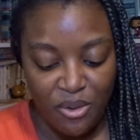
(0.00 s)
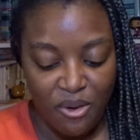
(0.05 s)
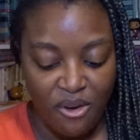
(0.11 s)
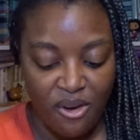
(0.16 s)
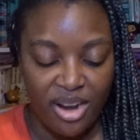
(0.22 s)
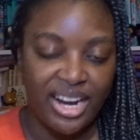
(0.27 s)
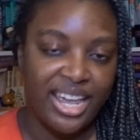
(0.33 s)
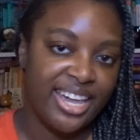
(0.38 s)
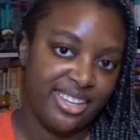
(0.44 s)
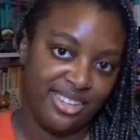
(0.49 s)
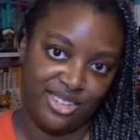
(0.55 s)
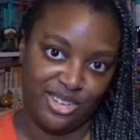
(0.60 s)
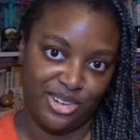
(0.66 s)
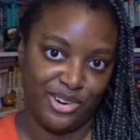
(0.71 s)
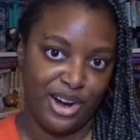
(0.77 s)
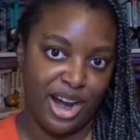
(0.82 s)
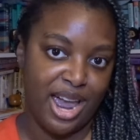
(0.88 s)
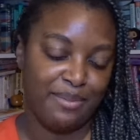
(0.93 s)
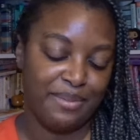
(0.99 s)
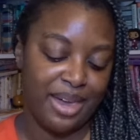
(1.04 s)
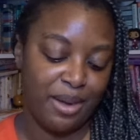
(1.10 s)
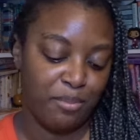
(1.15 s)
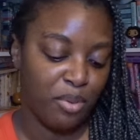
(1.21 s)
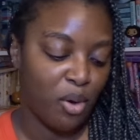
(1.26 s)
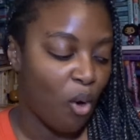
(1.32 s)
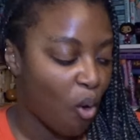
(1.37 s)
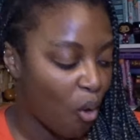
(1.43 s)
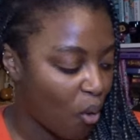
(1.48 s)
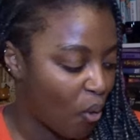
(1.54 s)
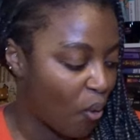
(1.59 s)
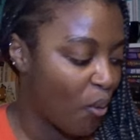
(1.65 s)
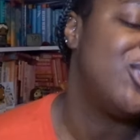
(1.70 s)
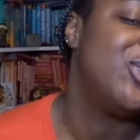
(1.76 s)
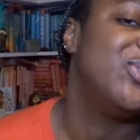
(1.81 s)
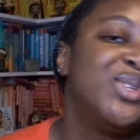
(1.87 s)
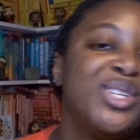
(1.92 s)
on Instagram a
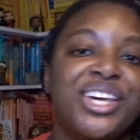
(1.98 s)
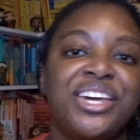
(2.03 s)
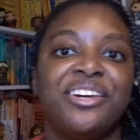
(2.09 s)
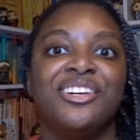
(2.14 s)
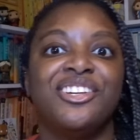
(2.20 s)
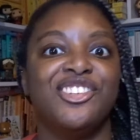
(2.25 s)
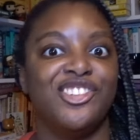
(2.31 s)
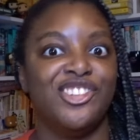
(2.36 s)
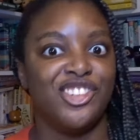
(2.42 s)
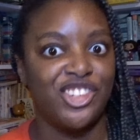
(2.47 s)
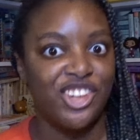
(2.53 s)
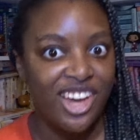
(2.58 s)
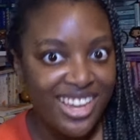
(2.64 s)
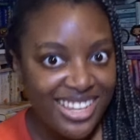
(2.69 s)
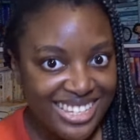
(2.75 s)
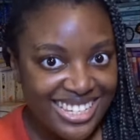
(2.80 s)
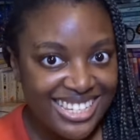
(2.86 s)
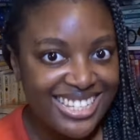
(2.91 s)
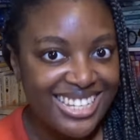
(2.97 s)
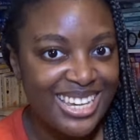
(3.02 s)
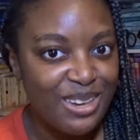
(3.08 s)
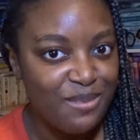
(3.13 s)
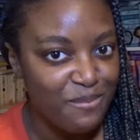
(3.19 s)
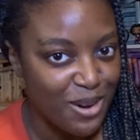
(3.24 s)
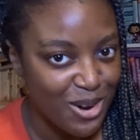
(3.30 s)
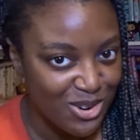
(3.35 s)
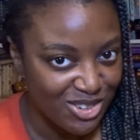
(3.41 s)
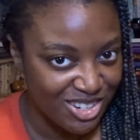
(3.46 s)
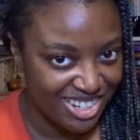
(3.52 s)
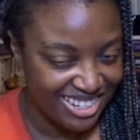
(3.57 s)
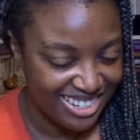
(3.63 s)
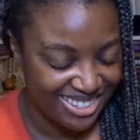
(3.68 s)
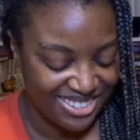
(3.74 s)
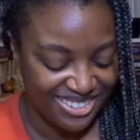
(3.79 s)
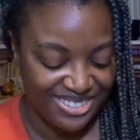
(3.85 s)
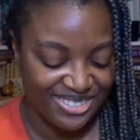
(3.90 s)
poll using just
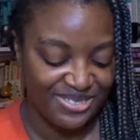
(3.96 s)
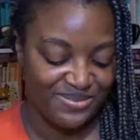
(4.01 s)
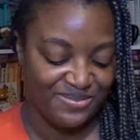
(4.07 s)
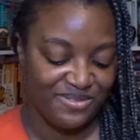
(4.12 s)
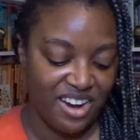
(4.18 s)
emojis,